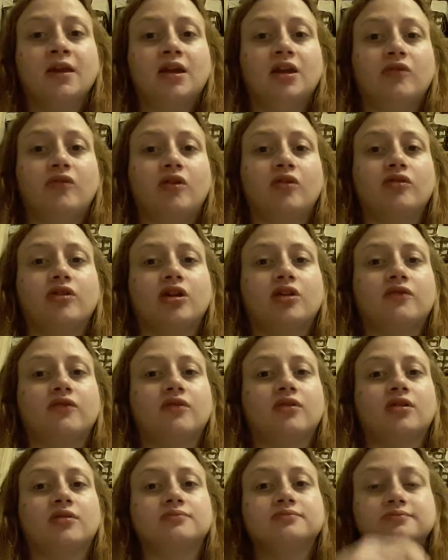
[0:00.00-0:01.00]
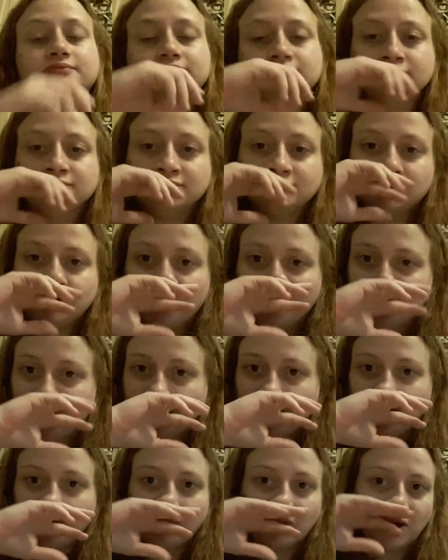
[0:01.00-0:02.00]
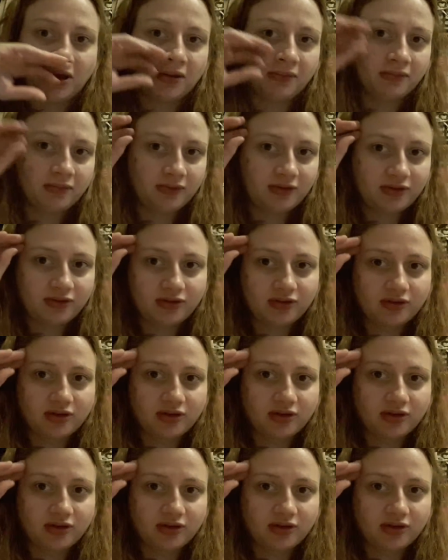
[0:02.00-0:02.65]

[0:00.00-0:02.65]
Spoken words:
He rolled over at 2.5 months.